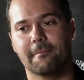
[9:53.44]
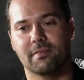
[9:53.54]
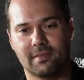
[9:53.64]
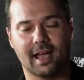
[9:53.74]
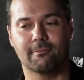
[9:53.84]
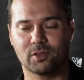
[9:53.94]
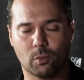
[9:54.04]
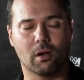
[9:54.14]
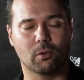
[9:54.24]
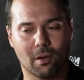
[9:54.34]
that
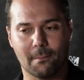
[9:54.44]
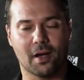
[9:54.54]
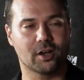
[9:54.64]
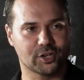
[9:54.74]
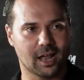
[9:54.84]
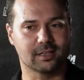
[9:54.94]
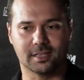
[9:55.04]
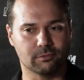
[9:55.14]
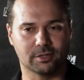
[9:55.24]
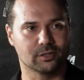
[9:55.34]
quote-unquote
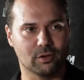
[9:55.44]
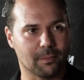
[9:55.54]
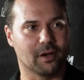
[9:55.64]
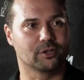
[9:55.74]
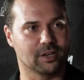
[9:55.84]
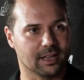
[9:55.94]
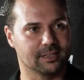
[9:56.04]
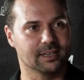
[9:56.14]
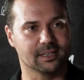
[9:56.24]
impartiality, which is not impartiality,